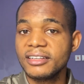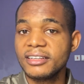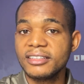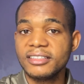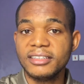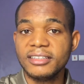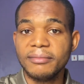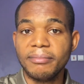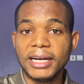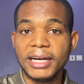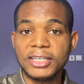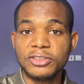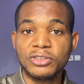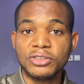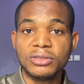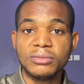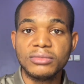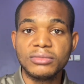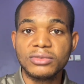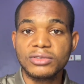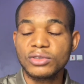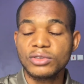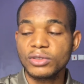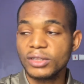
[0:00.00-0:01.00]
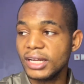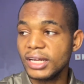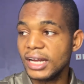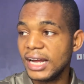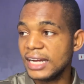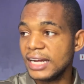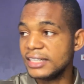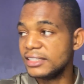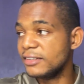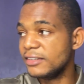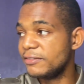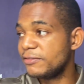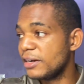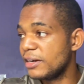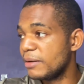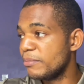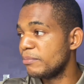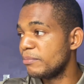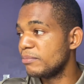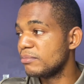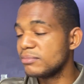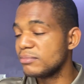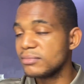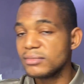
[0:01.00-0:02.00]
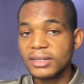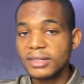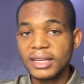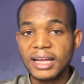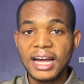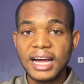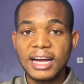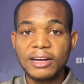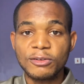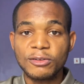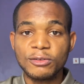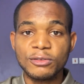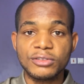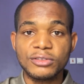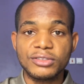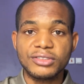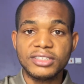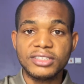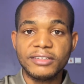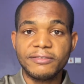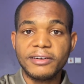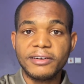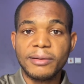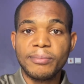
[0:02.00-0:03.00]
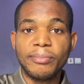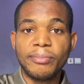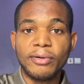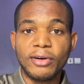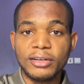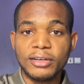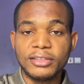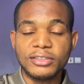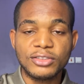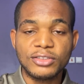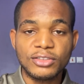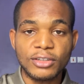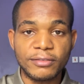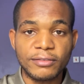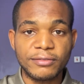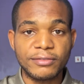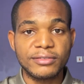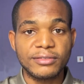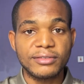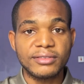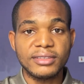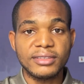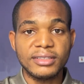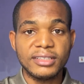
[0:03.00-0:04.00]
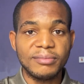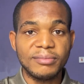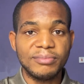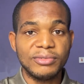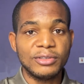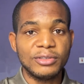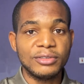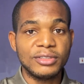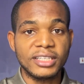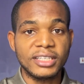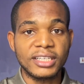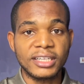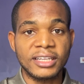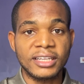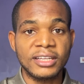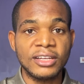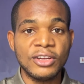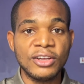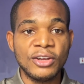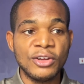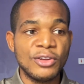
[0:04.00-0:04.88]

the bathrooms at different angles, different points of the building,